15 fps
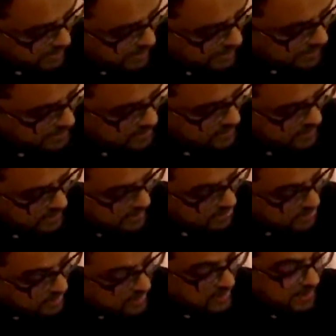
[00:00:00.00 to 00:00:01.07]
hands,
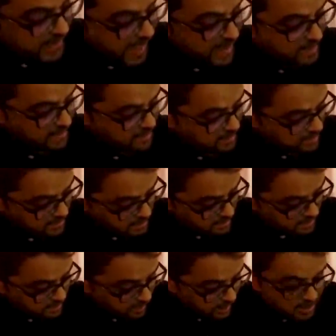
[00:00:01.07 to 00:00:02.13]
6 lakh
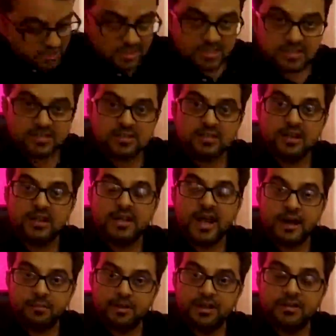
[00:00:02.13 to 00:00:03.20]
lunches
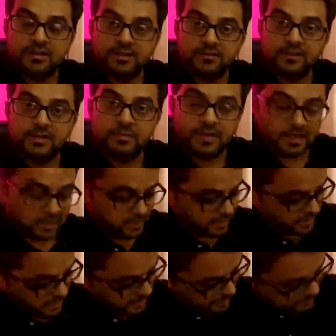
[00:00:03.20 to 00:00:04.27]
contaminated with
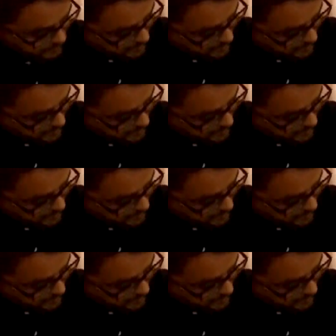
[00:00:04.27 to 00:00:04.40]
bacteria,